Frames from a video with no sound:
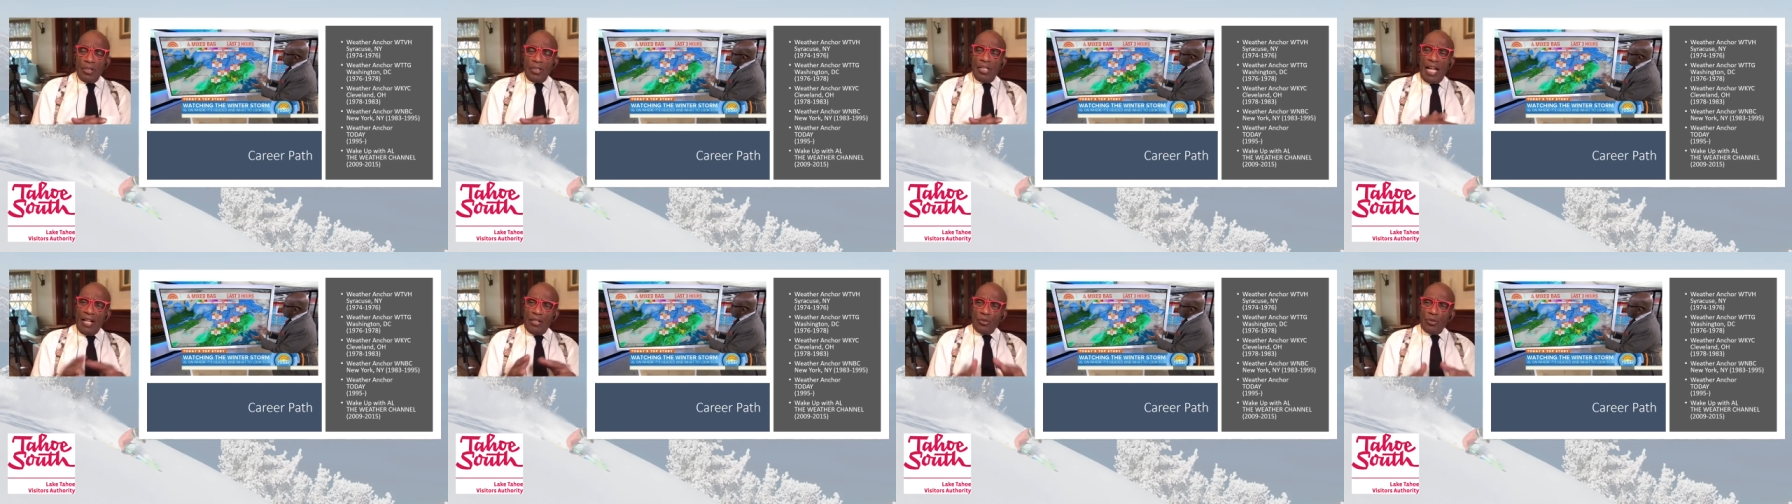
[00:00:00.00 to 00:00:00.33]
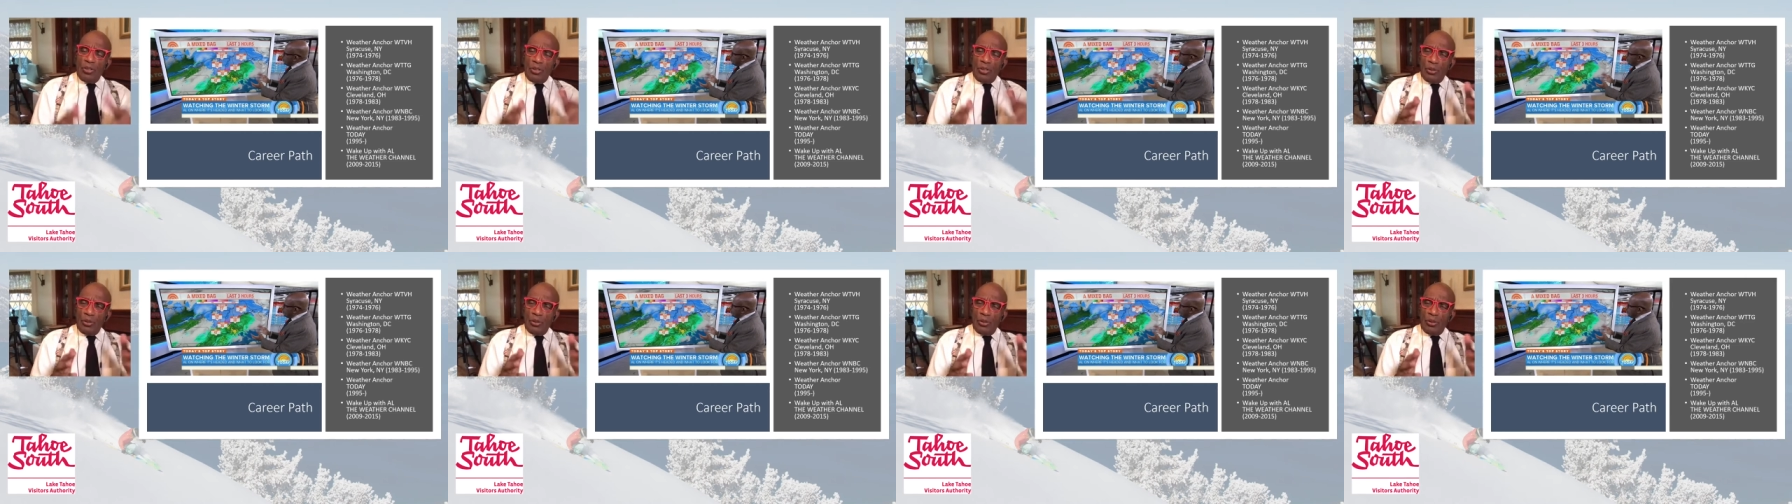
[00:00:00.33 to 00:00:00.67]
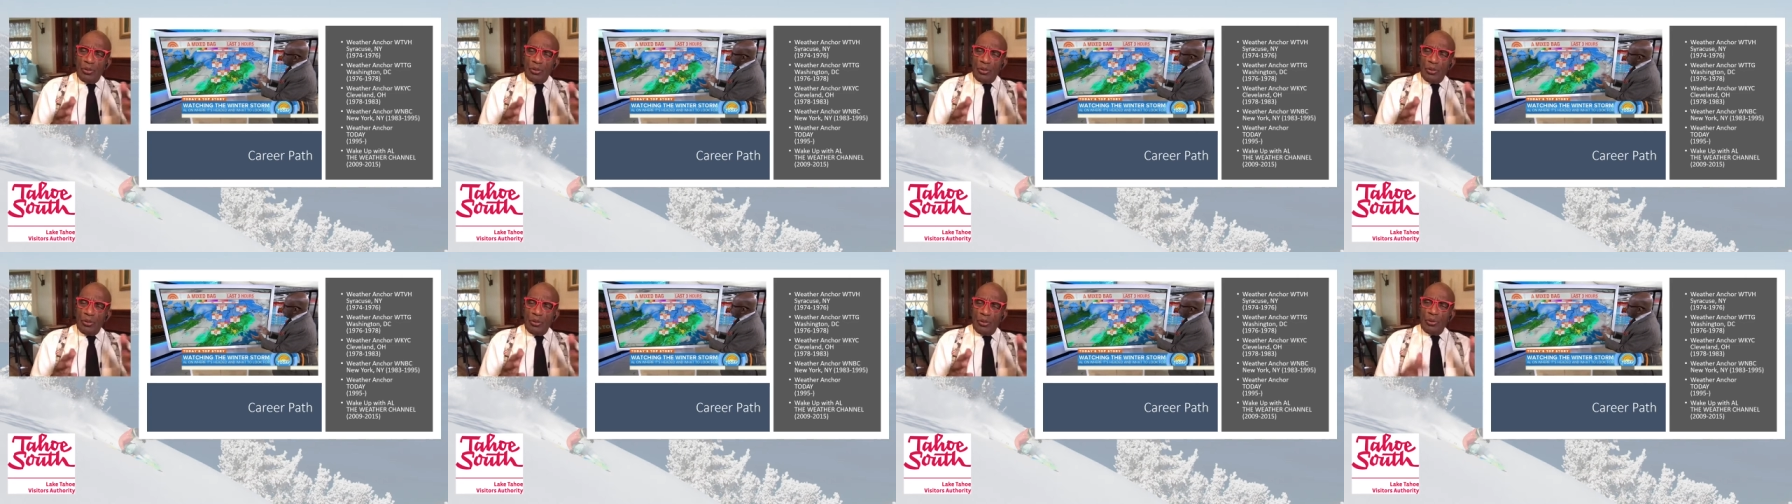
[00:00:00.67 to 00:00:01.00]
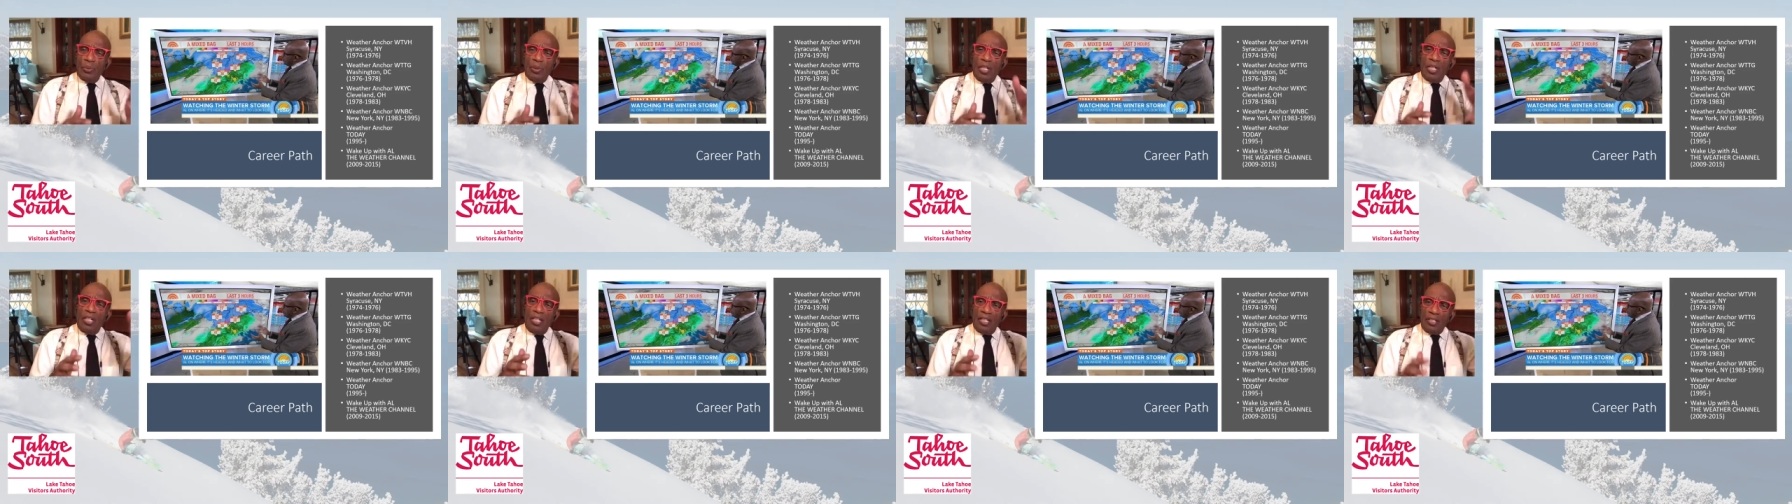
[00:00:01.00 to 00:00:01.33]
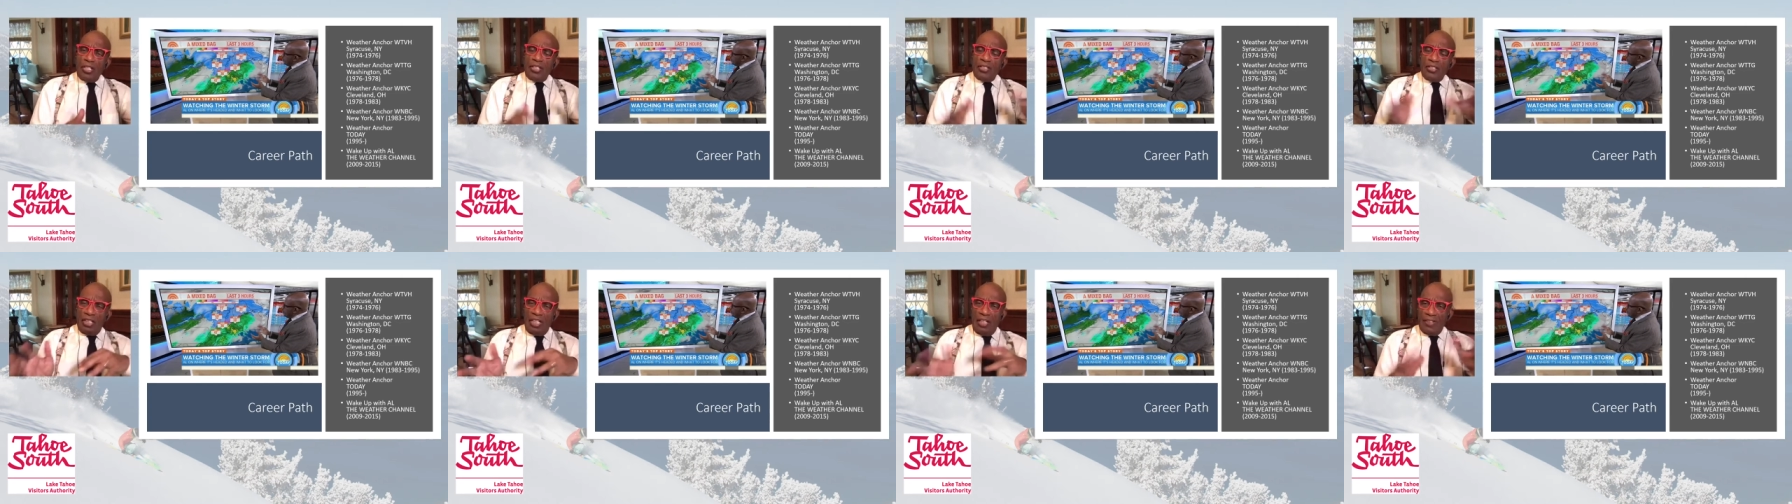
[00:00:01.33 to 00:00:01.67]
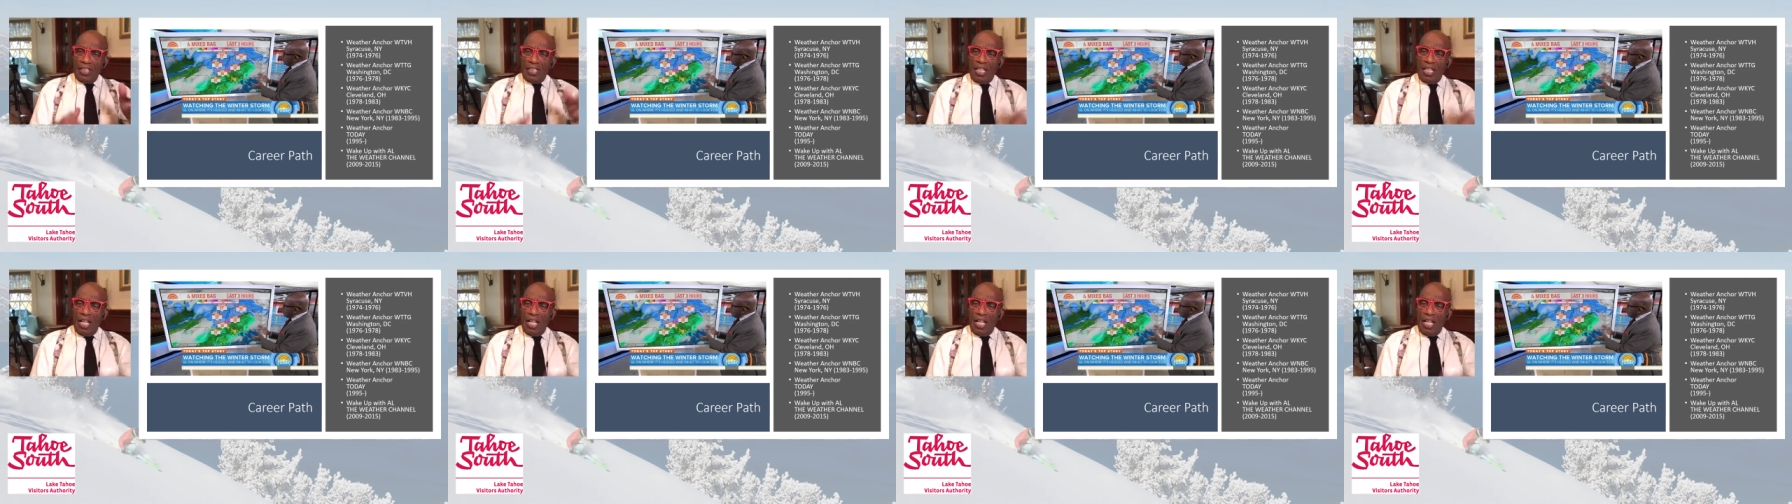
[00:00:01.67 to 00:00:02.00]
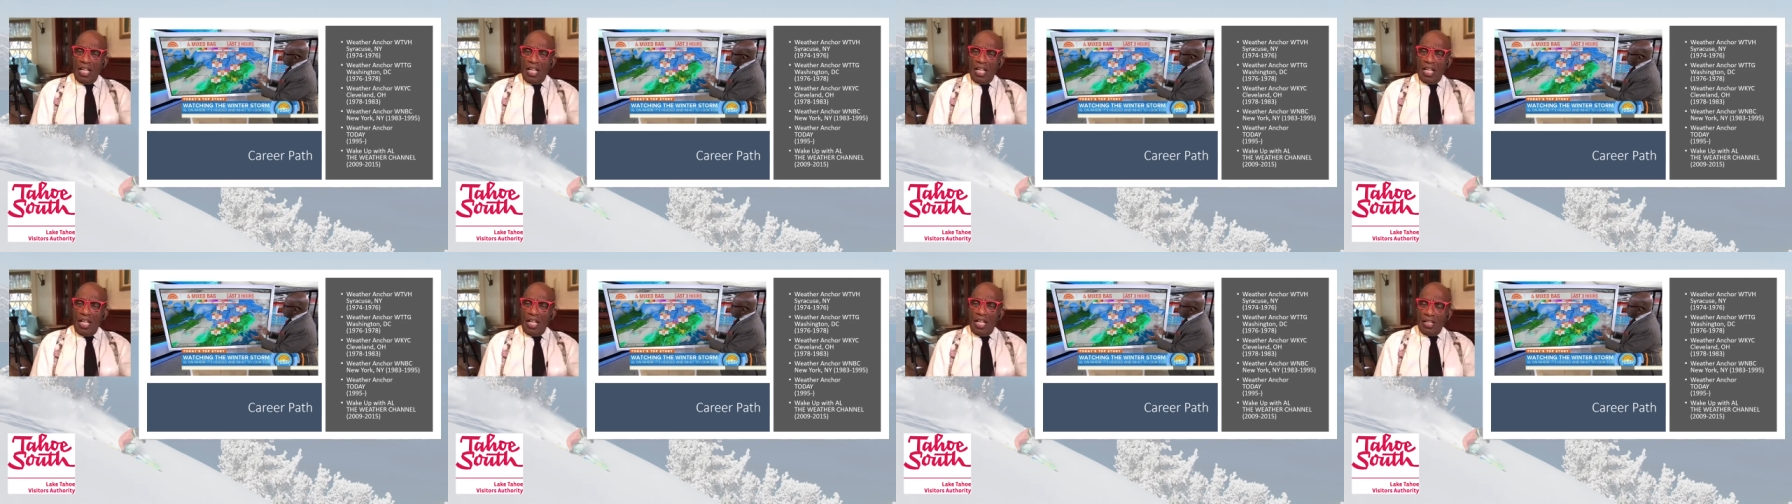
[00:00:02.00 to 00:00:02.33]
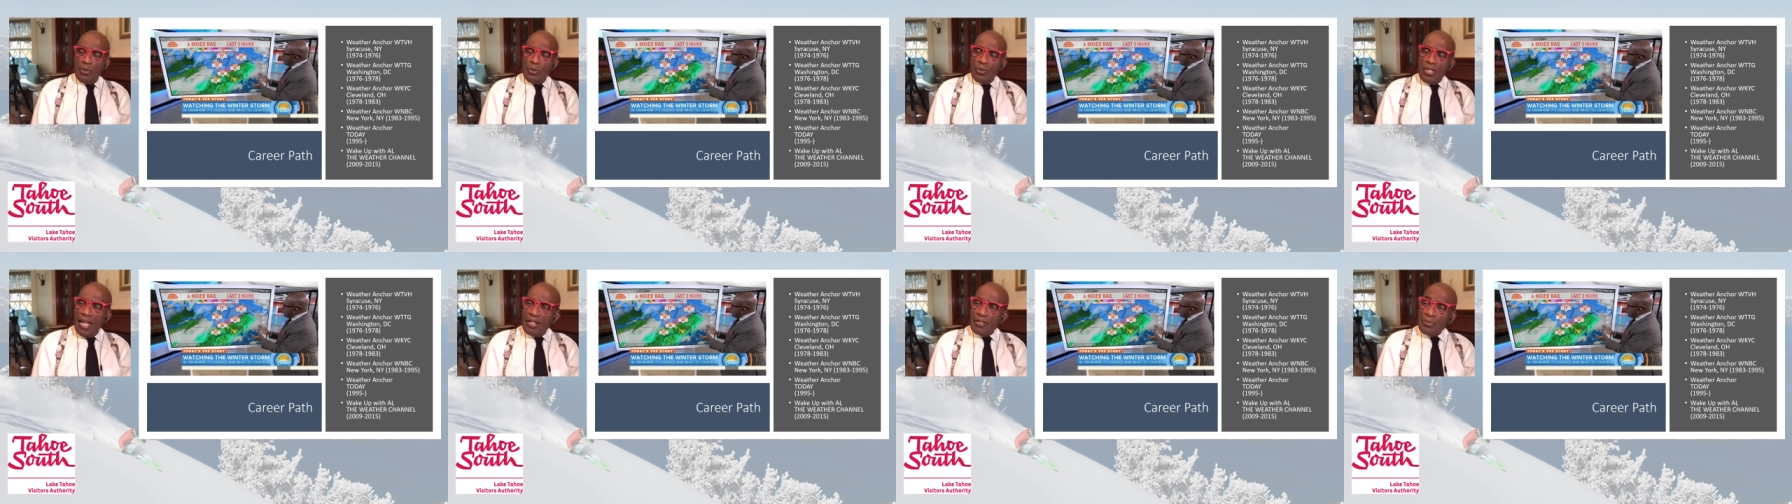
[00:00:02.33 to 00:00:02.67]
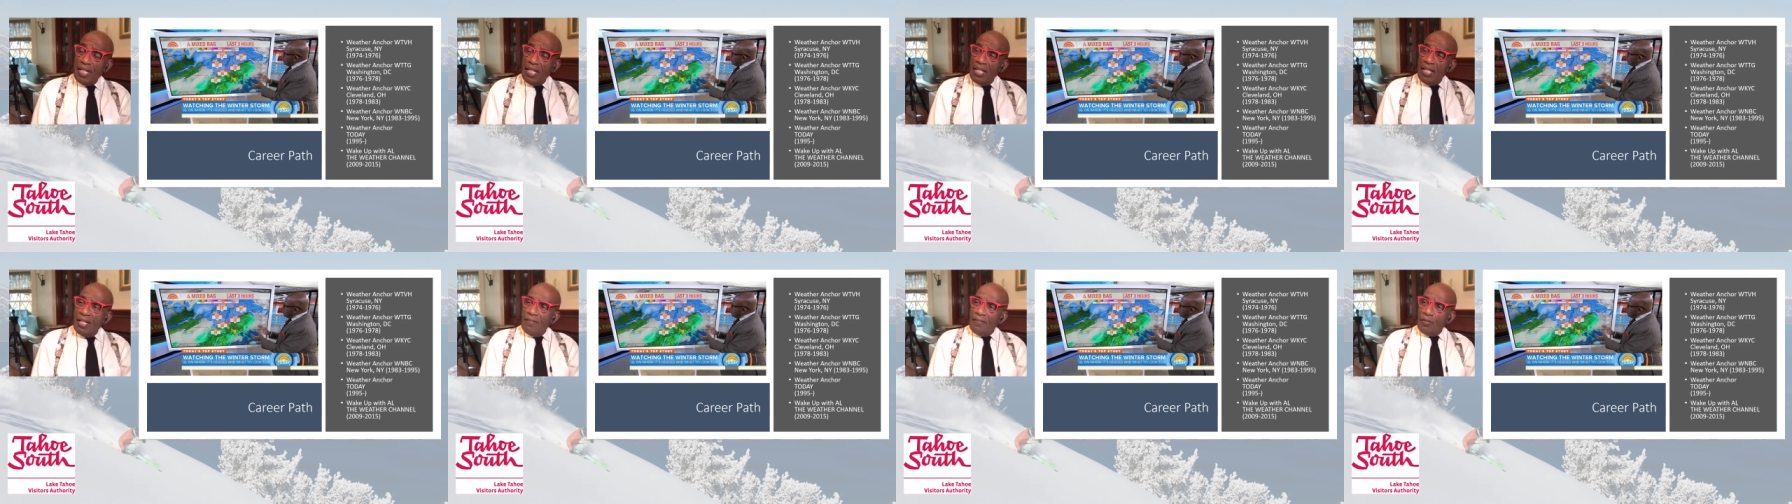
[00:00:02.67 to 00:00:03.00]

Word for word: They were going to actually do a six and eleven o'clock newscast